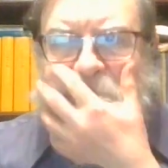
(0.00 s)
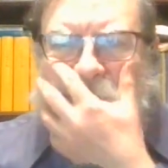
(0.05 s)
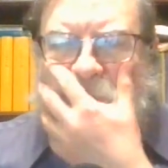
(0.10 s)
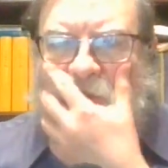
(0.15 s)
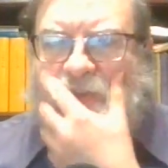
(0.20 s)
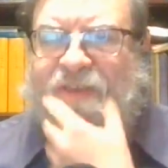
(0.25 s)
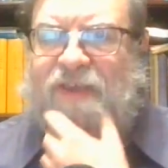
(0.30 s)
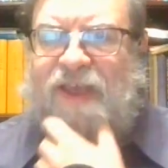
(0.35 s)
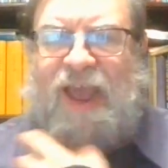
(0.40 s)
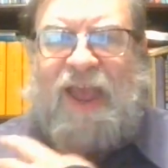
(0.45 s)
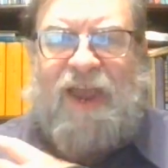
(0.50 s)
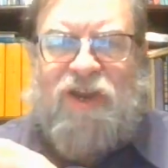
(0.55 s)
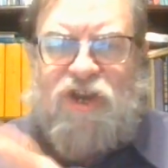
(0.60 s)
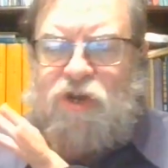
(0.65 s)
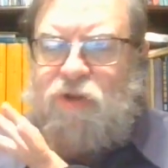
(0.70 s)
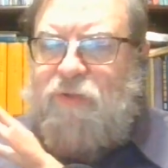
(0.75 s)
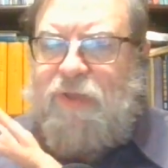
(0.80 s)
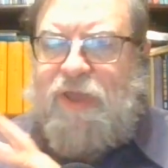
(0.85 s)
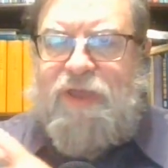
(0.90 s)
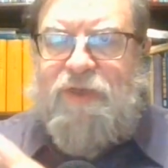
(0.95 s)
It's
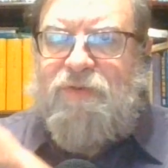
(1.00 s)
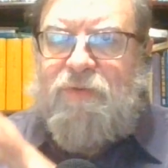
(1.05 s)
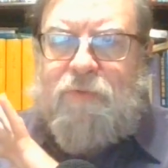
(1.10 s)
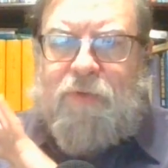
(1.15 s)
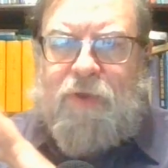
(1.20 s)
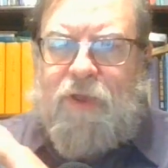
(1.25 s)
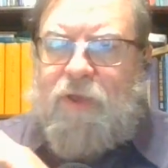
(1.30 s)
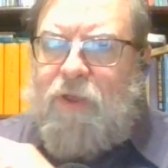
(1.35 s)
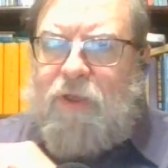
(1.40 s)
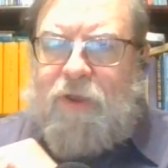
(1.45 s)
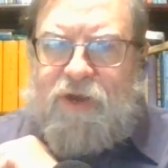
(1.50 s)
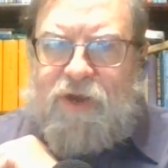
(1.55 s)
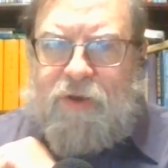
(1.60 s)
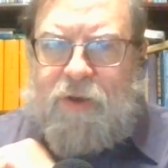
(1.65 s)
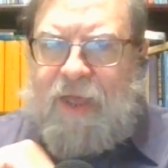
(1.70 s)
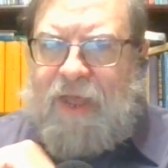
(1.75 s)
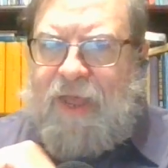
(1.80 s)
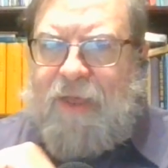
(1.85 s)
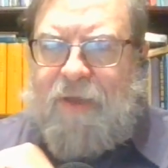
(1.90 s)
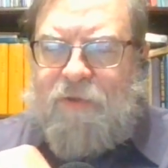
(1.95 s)
actually
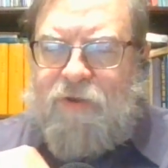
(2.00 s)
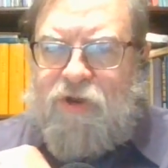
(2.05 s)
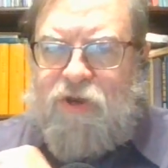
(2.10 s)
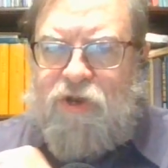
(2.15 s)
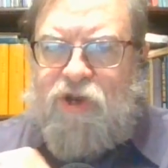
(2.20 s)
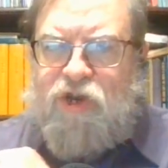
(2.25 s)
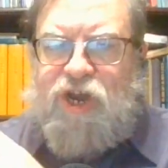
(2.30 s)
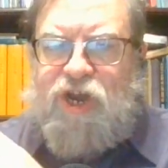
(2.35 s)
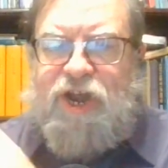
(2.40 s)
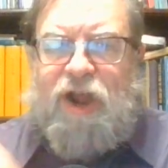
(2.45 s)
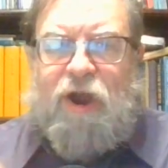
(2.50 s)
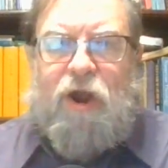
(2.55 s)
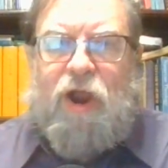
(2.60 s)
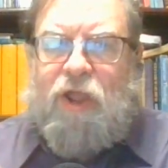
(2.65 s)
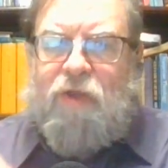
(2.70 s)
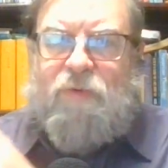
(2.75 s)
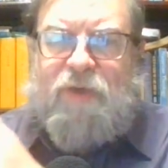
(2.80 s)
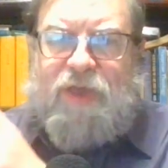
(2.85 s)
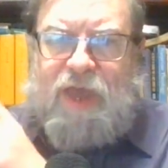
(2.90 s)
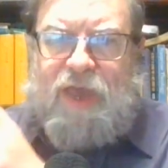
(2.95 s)

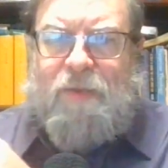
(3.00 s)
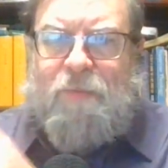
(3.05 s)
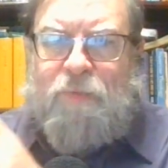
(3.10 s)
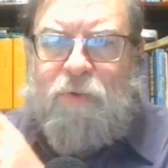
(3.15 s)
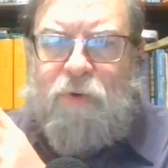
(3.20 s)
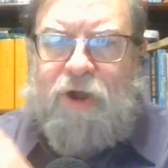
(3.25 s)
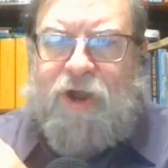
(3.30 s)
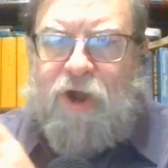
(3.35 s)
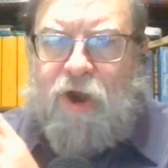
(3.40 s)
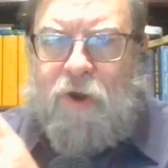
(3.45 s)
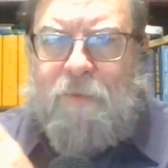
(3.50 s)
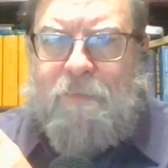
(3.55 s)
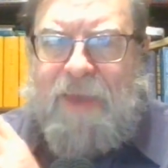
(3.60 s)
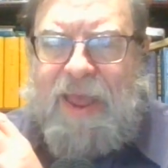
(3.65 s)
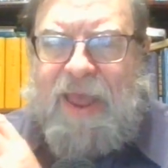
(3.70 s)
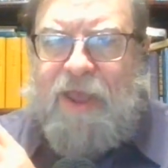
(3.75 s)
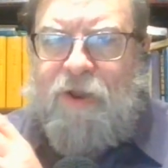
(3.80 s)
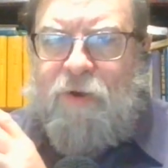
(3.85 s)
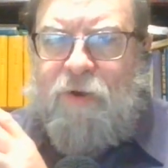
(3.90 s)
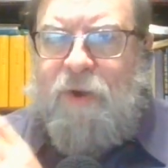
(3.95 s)
generically Hebrew and
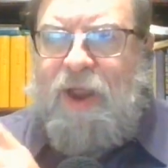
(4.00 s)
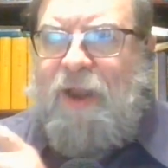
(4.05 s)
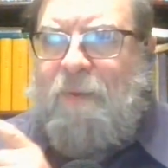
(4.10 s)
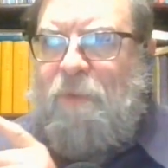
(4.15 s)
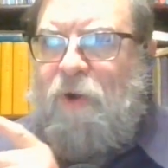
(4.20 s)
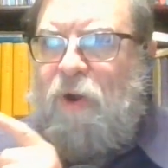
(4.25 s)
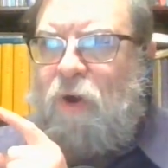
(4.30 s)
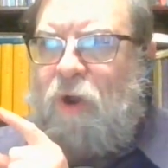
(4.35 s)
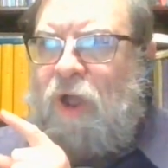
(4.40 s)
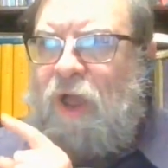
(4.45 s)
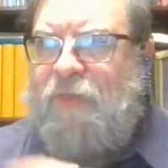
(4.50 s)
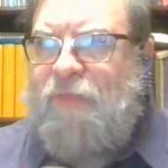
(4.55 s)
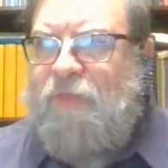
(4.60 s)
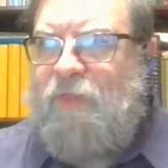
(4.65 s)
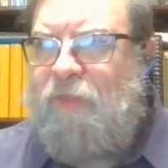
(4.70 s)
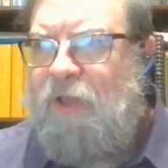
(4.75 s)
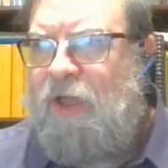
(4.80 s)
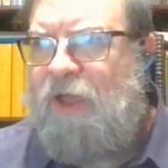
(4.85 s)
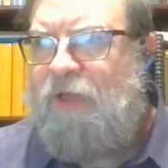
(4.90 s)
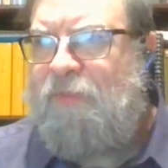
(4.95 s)
Aramaic grammar
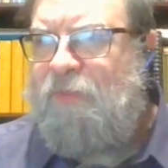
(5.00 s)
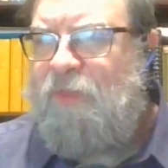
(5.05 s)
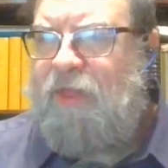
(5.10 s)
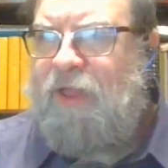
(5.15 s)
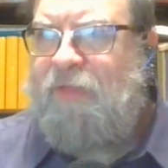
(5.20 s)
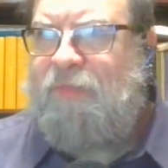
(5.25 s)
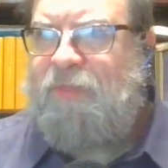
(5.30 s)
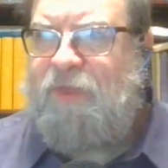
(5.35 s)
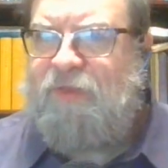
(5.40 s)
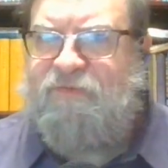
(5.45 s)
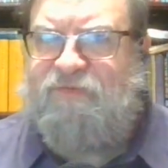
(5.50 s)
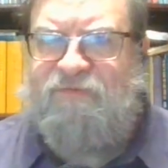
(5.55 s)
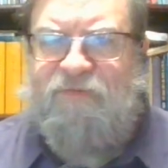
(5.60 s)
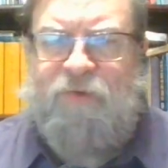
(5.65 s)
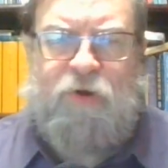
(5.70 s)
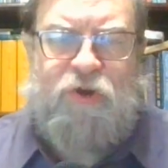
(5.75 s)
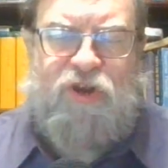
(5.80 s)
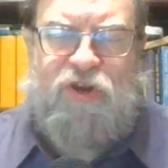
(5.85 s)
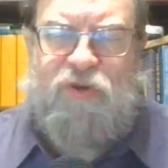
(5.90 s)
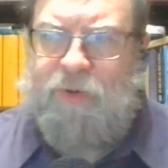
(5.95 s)
on this
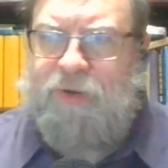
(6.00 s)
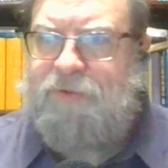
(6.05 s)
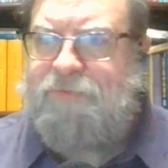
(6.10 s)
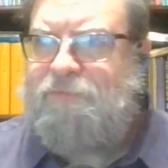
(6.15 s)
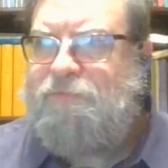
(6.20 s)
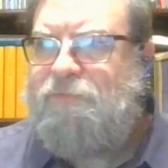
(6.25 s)
first one.